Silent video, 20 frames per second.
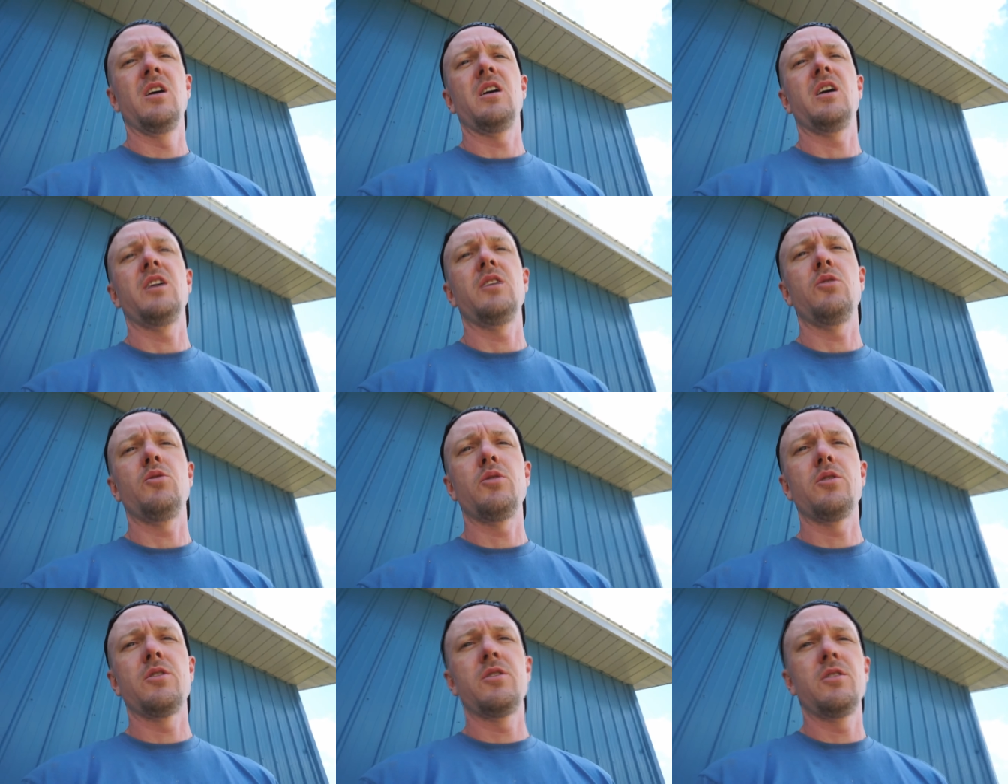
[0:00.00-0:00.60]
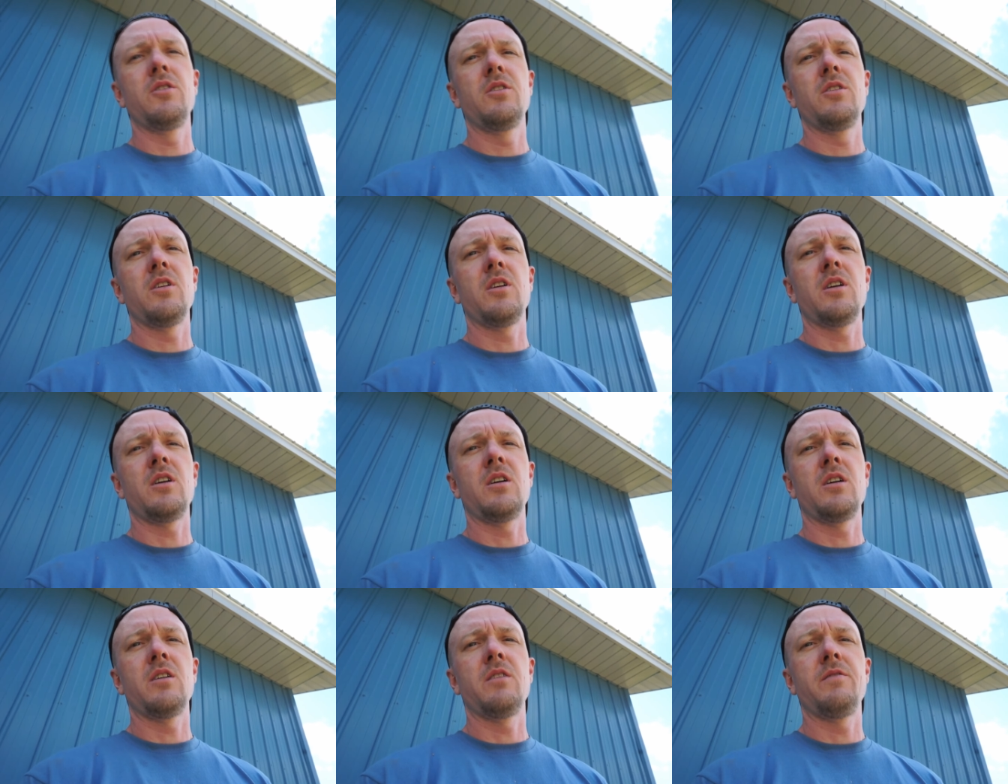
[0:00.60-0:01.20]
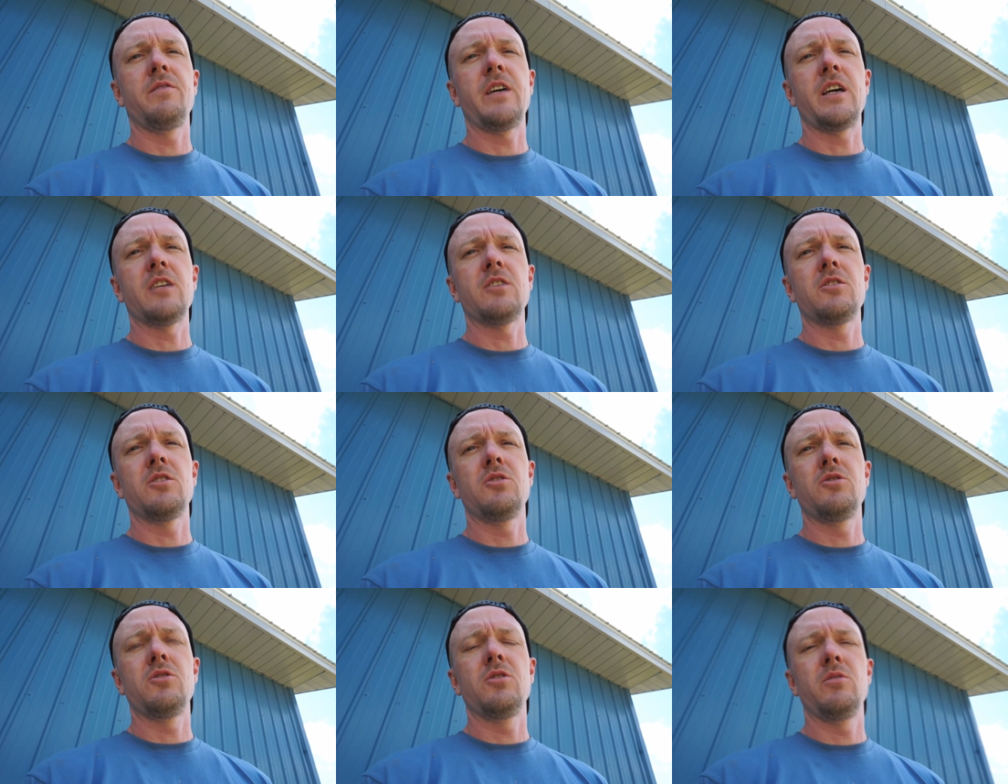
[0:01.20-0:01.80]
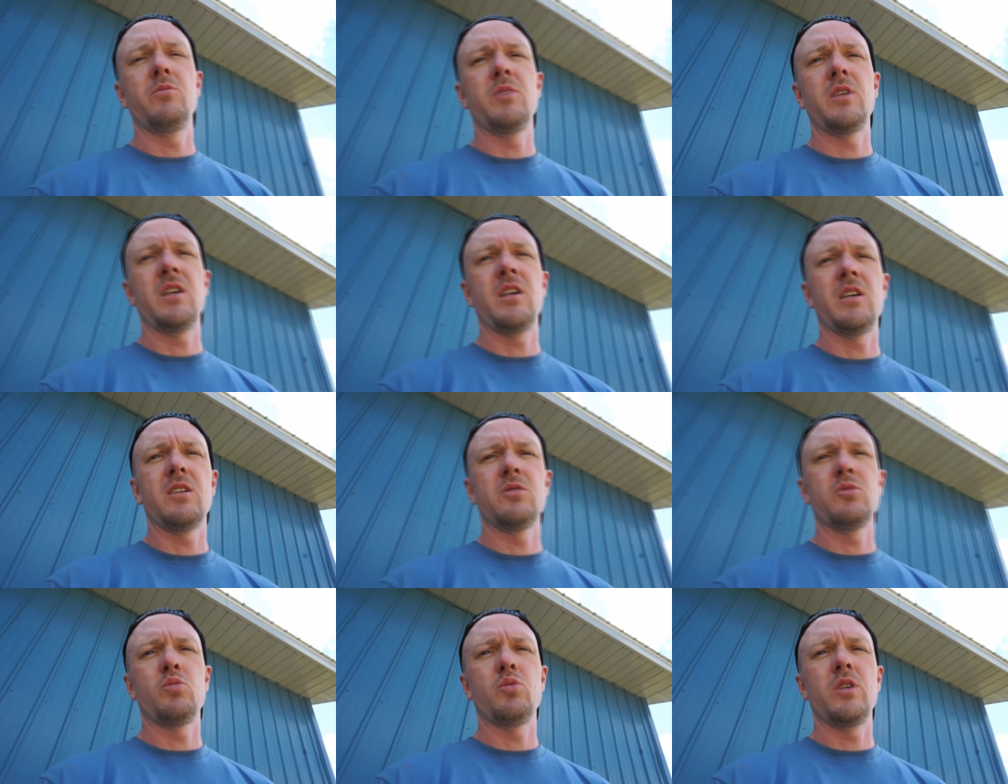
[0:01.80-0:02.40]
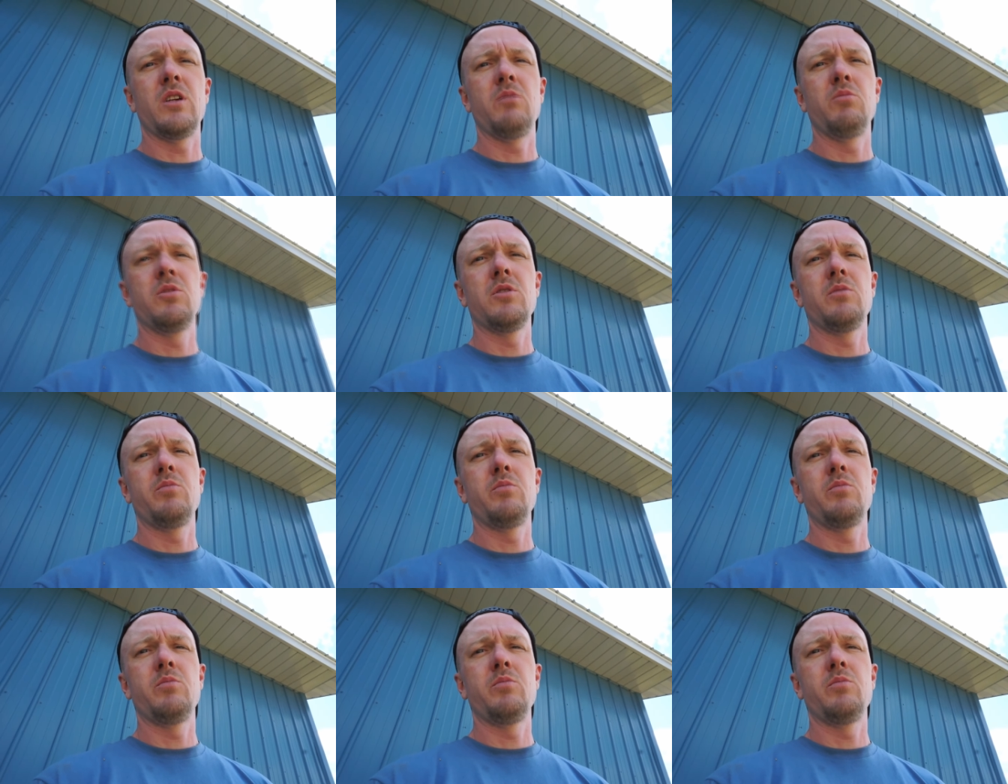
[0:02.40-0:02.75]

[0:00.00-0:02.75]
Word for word: I ordered a fascia trim that has ribs